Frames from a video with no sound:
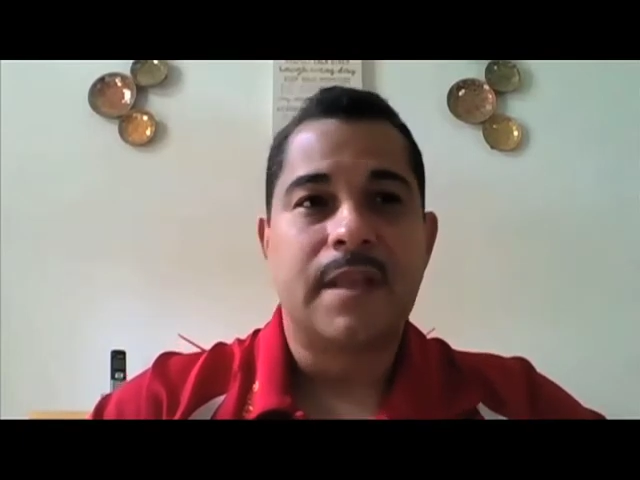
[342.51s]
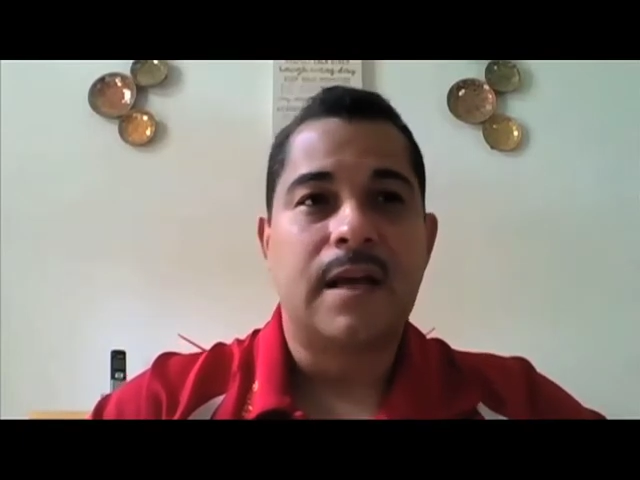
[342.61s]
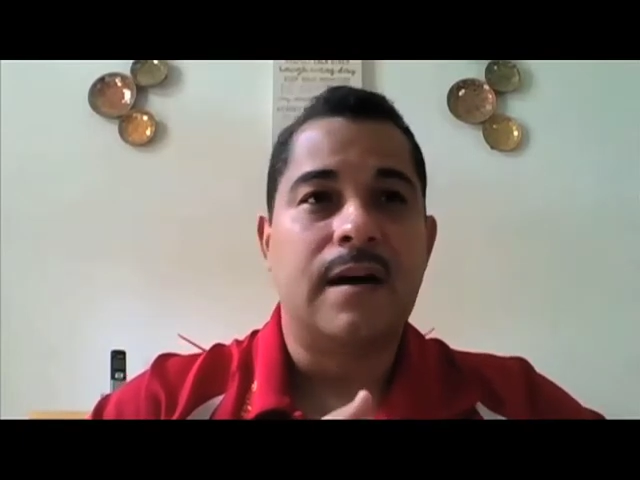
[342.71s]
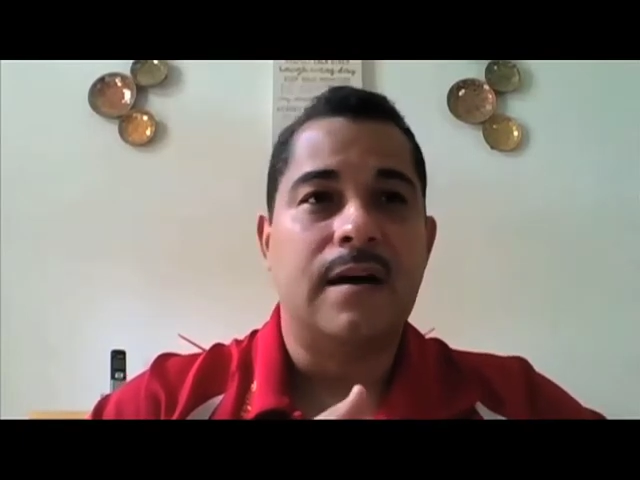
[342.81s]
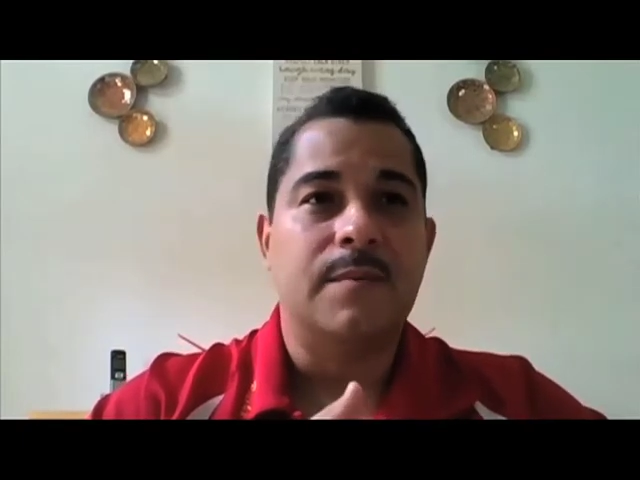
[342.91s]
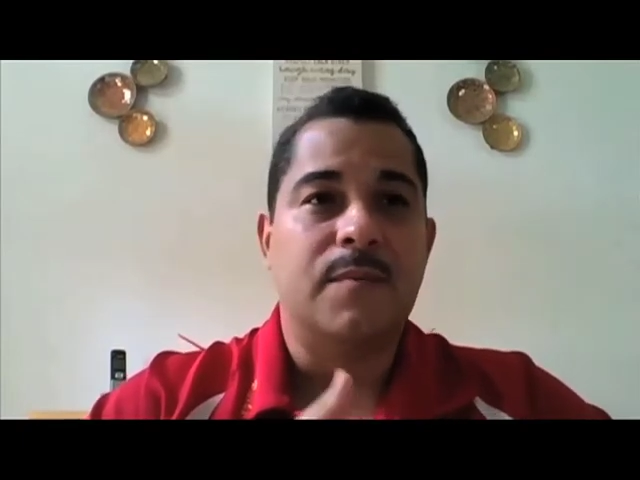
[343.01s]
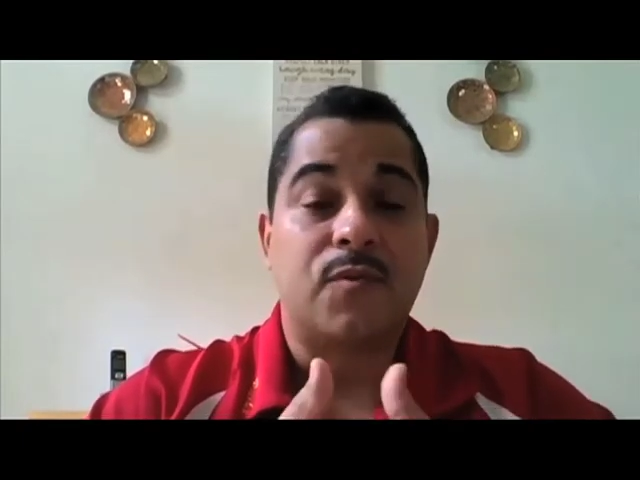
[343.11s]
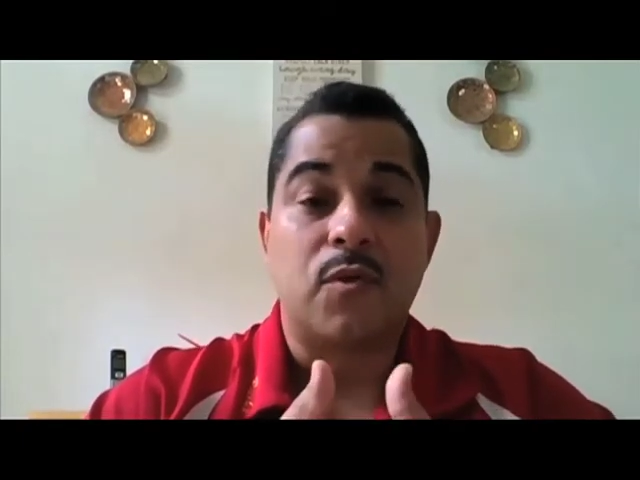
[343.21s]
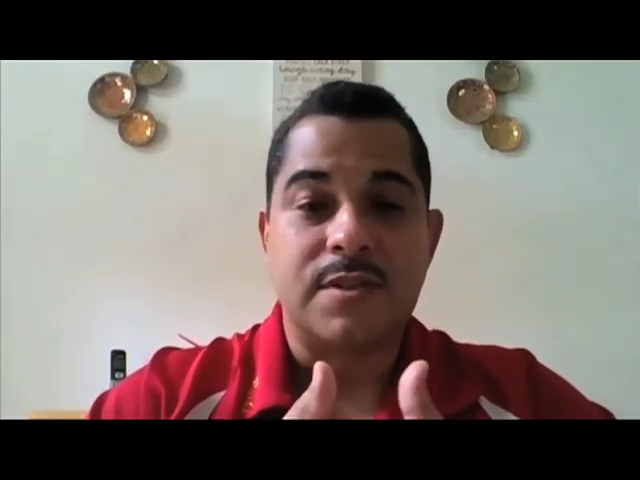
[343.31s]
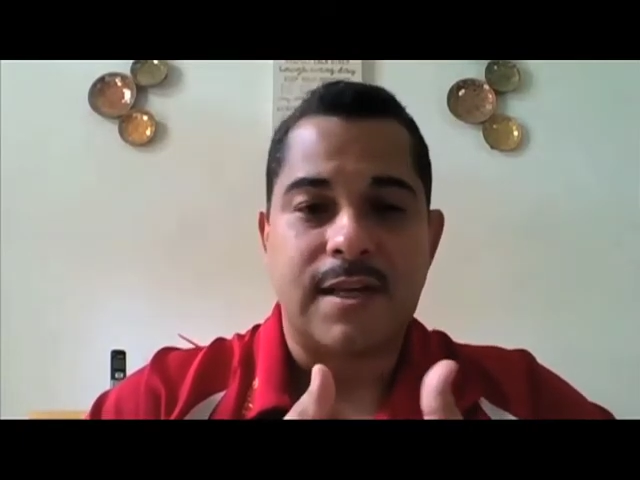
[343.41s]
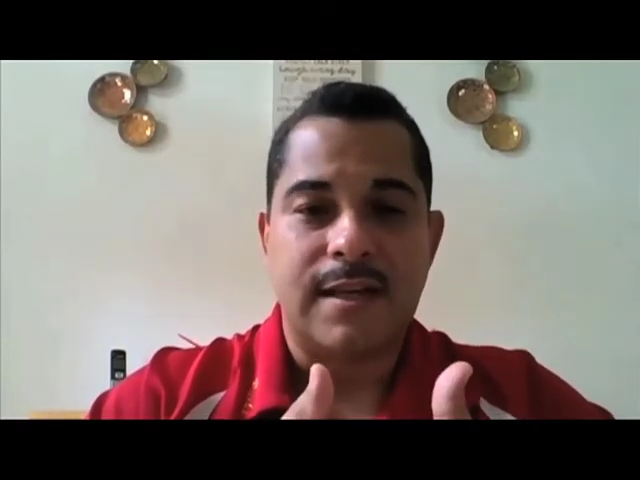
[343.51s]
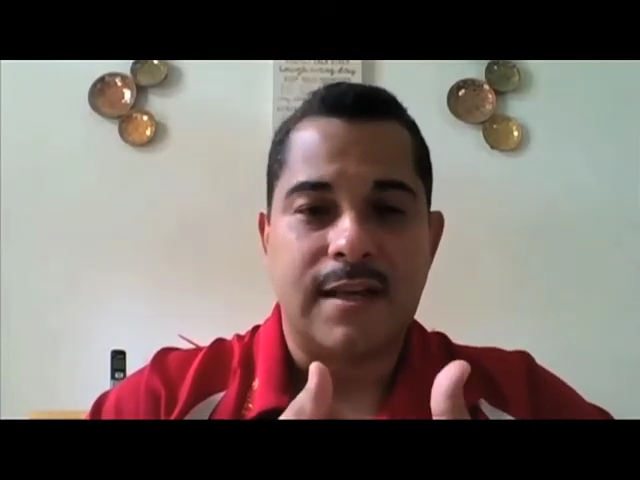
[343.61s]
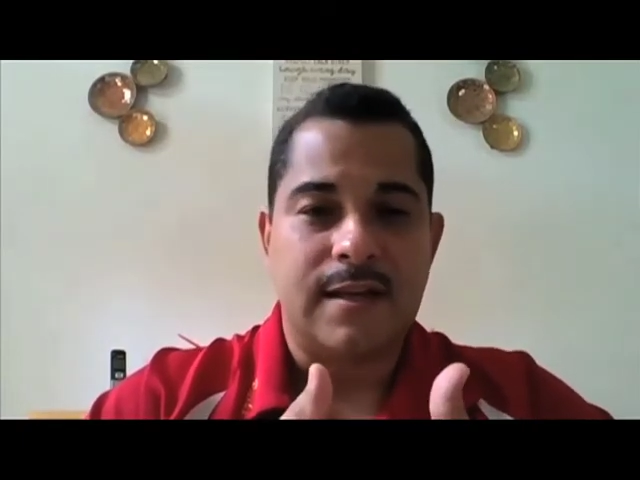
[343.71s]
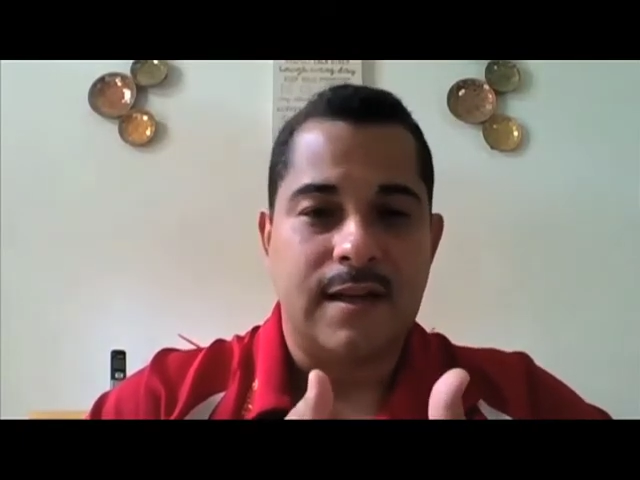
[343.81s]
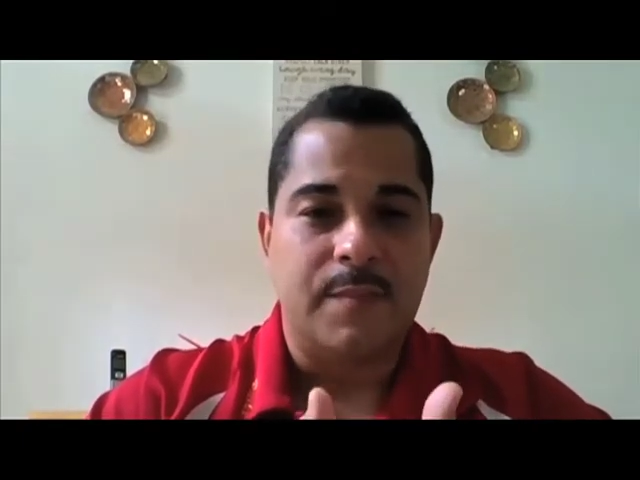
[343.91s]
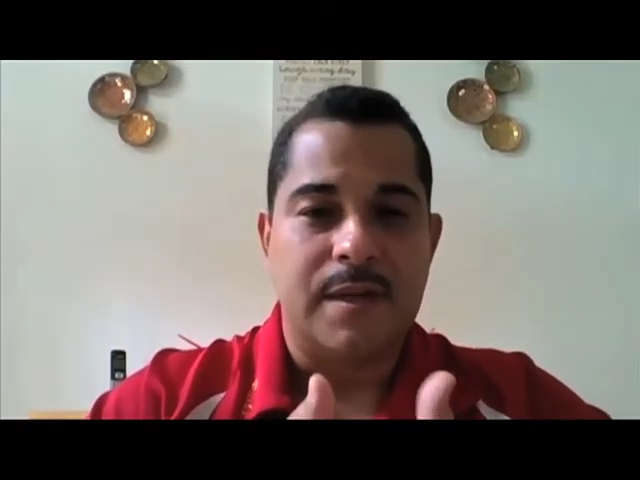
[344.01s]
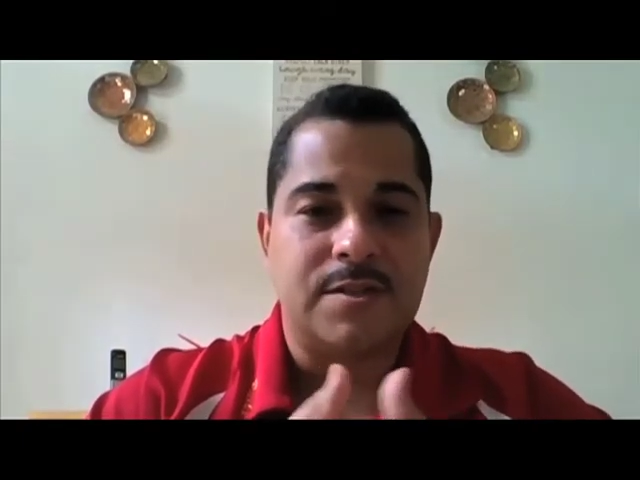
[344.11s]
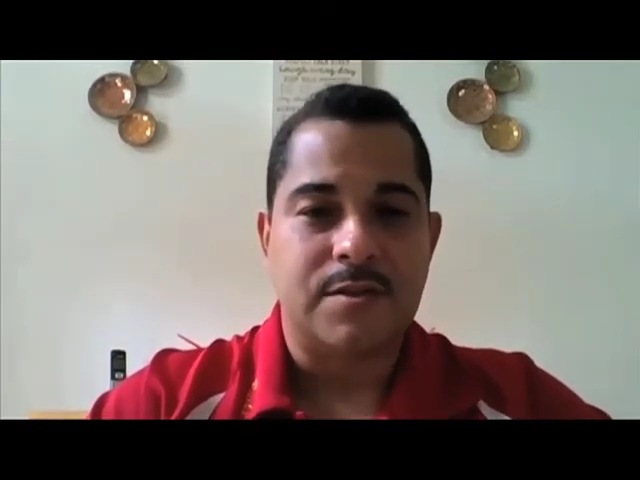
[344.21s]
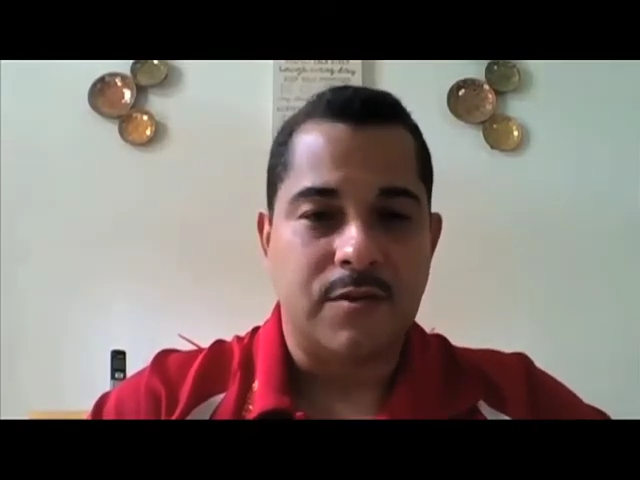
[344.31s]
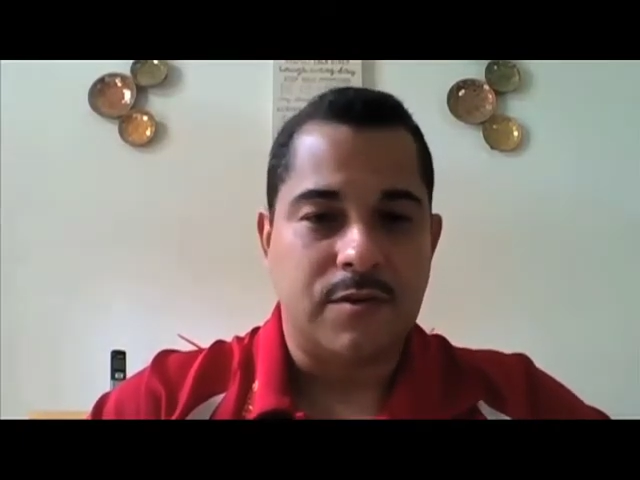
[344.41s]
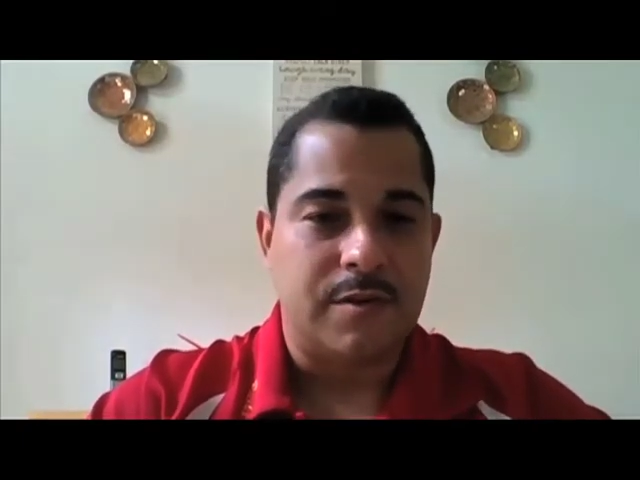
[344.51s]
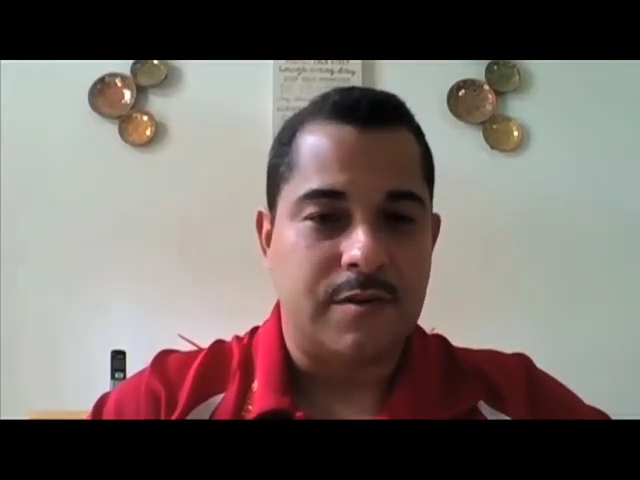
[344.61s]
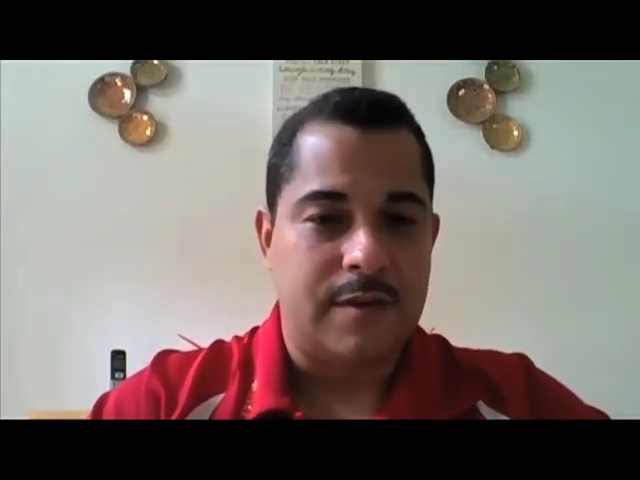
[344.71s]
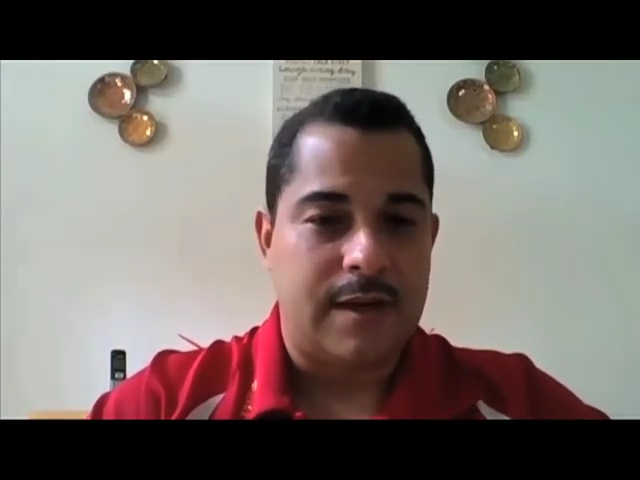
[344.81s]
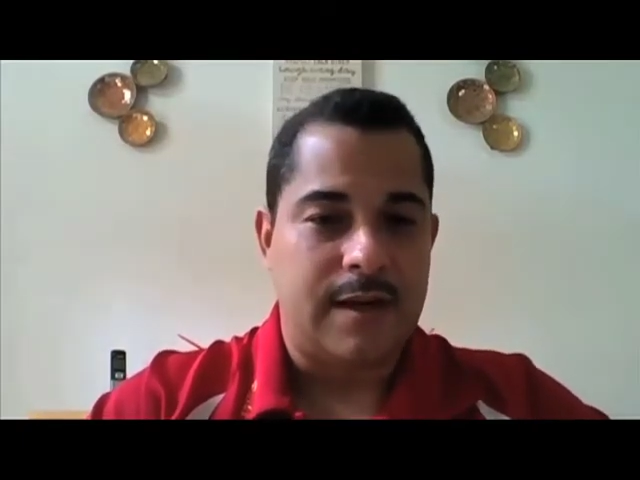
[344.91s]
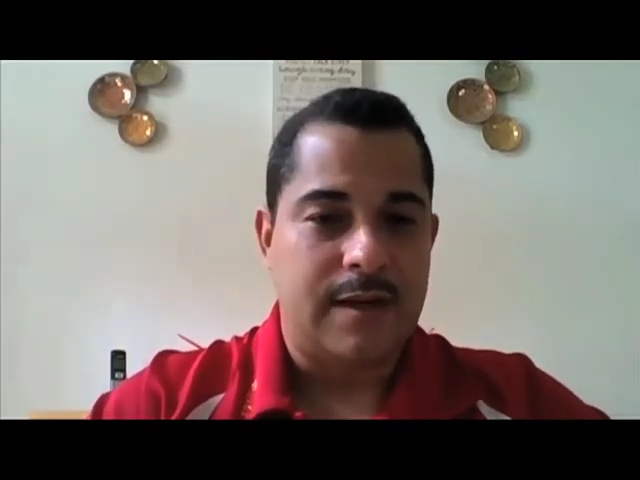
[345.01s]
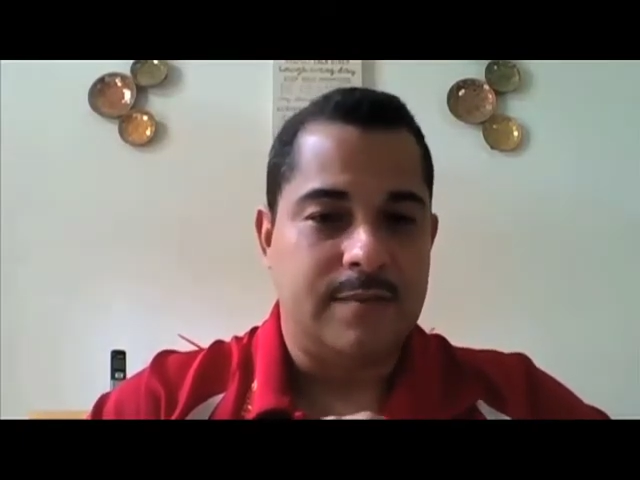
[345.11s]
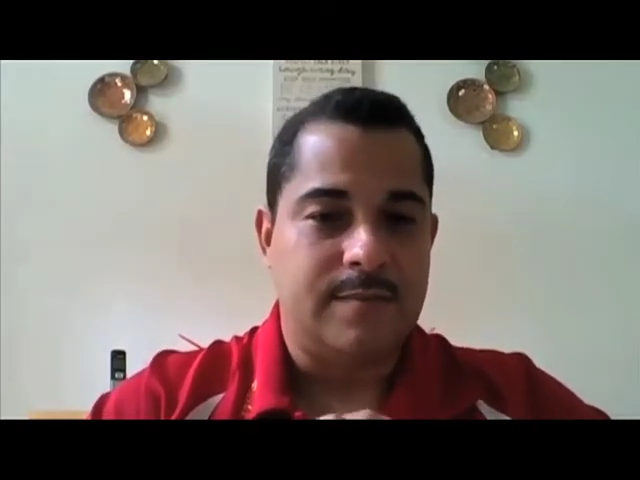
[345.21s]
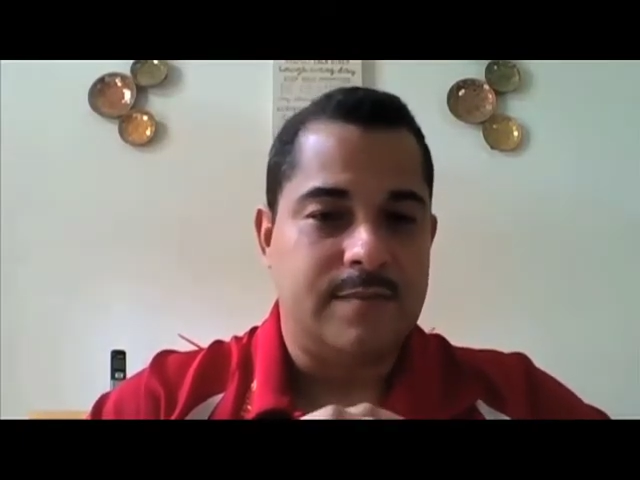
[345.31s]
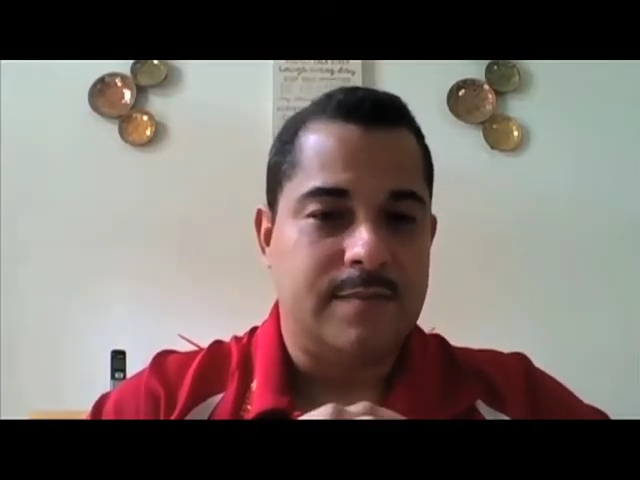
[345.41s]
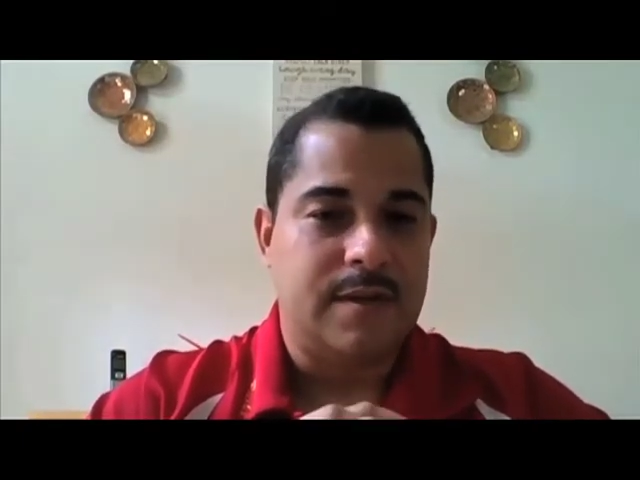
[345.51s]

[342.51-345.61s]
Of course, I mentioned earlier that I am,